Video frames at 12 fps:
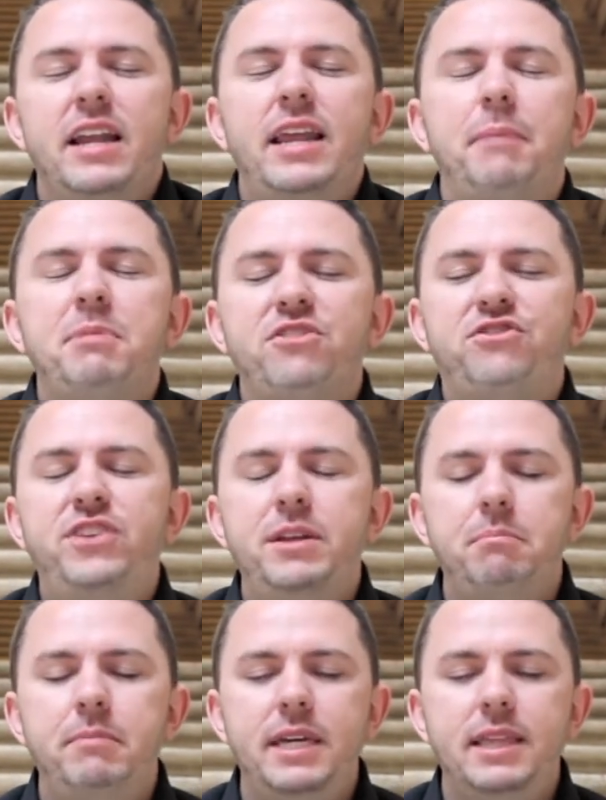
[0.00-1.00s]
Name that
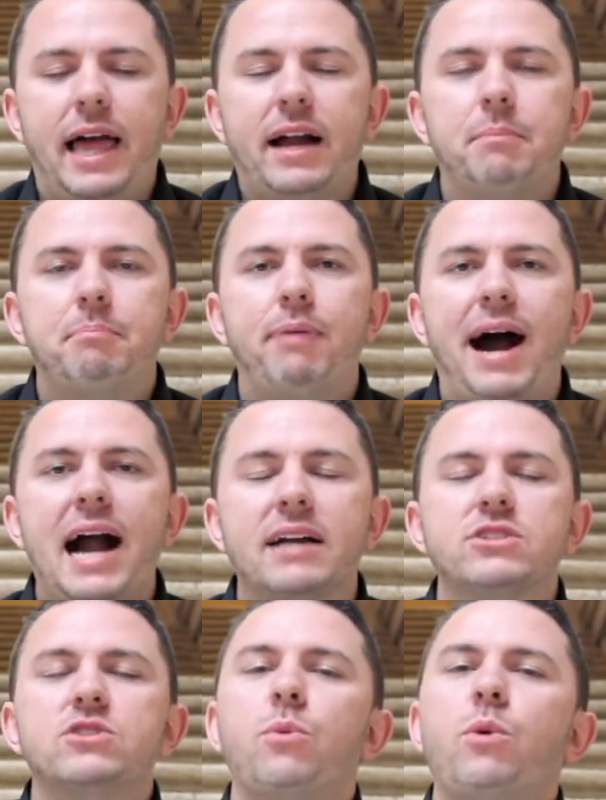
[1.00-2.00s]
fit me like a
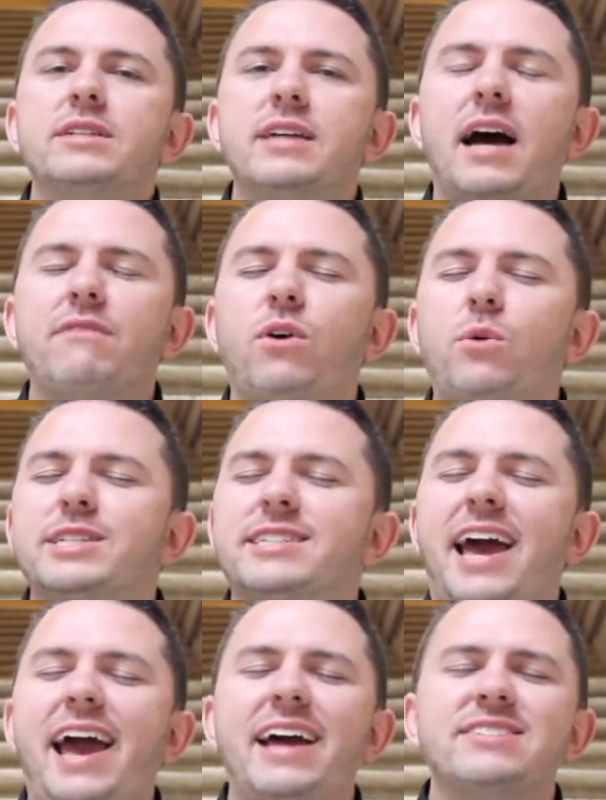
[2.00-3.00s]
box. No wonder I've
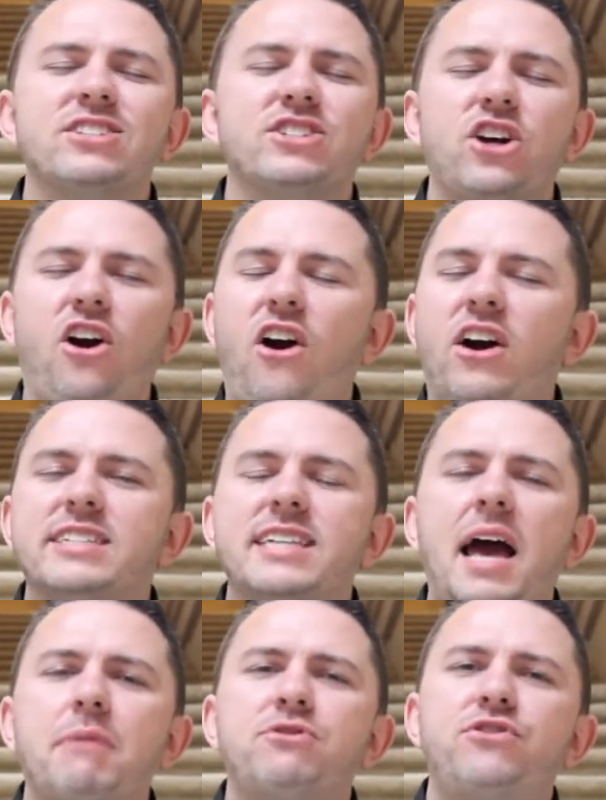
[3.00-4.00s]
always had such a
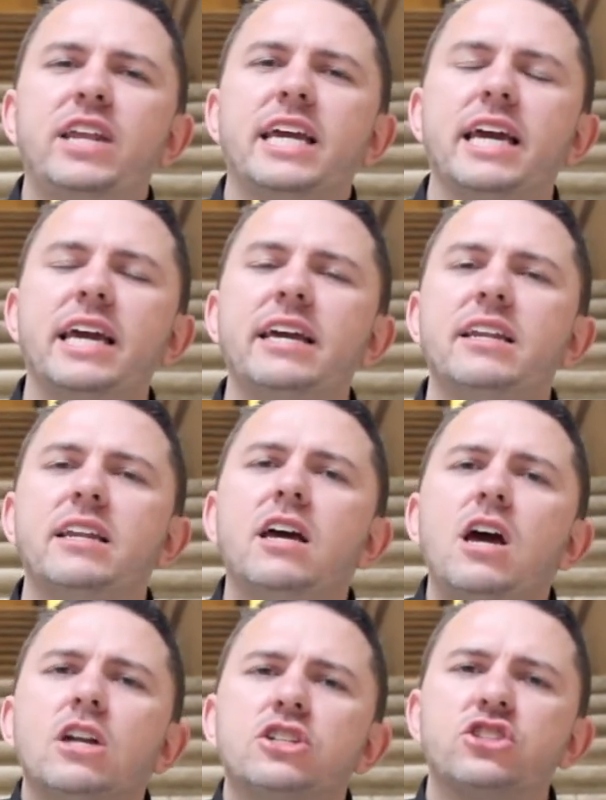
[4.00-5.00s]
hard time fitting
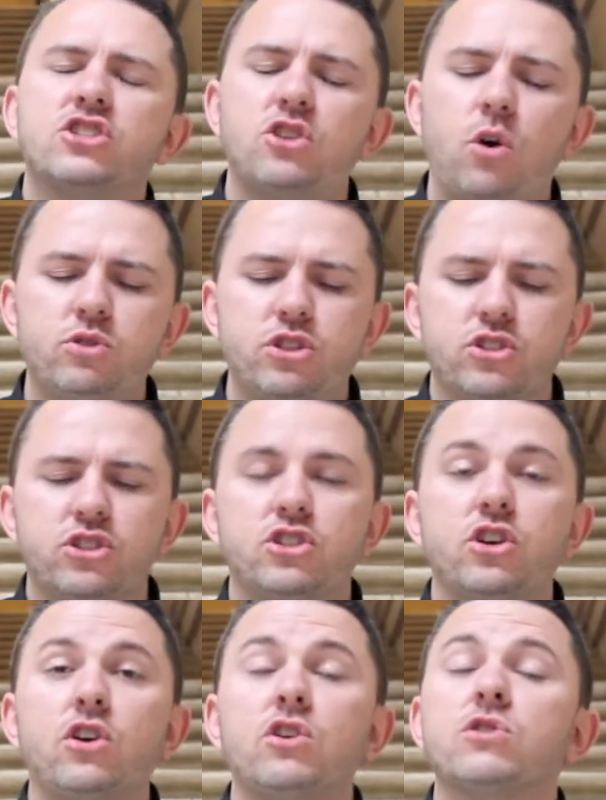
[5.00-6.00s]
in to social
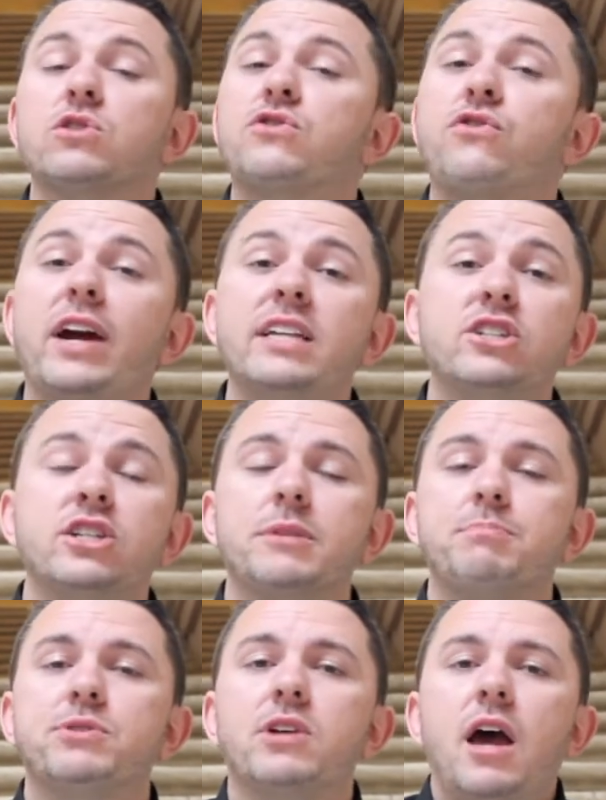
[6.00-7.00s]
circles.
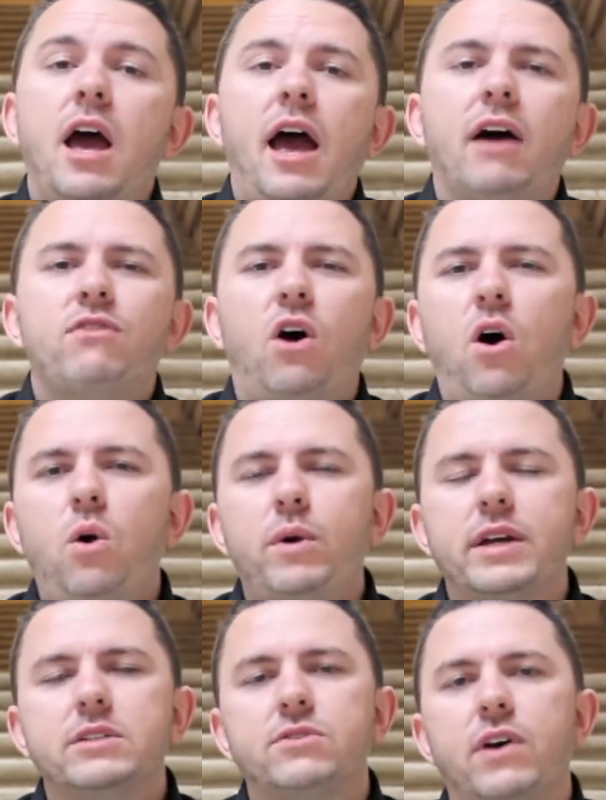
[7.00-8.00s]
Friendships have
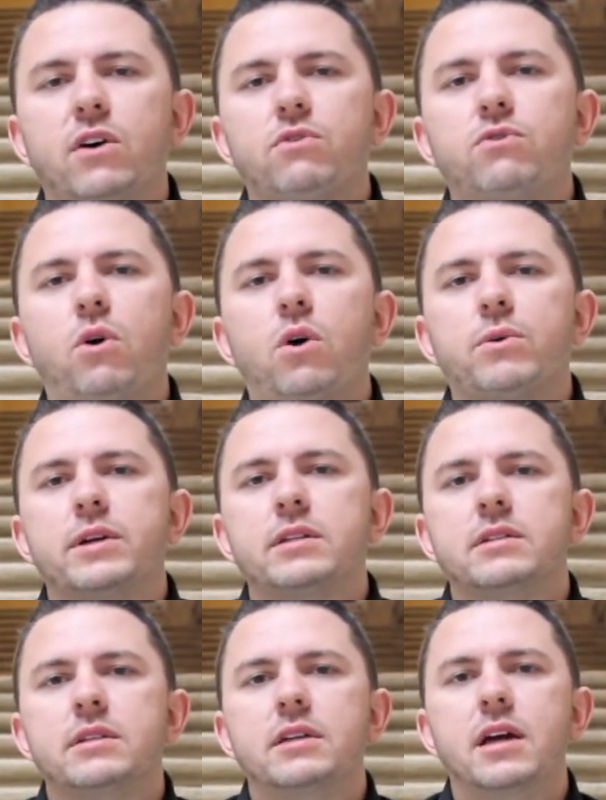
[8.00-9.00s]
always felt
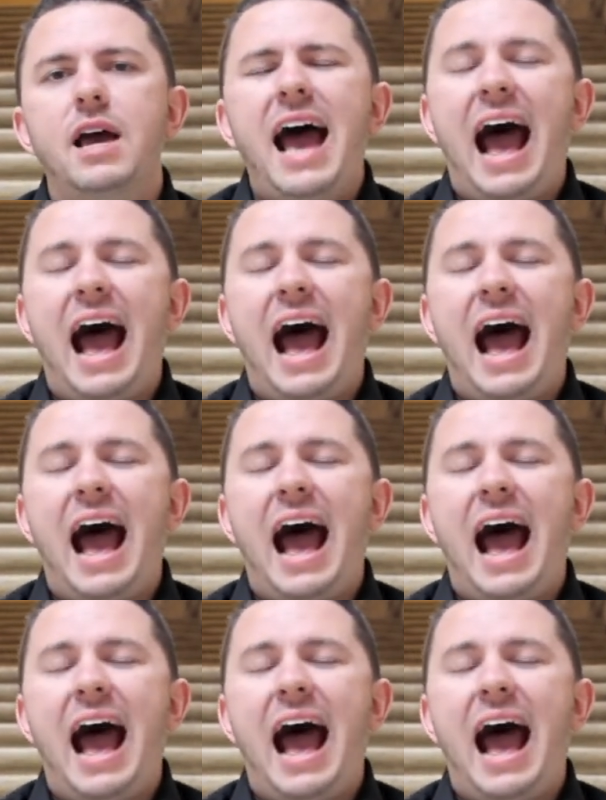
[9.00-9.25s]
foreign.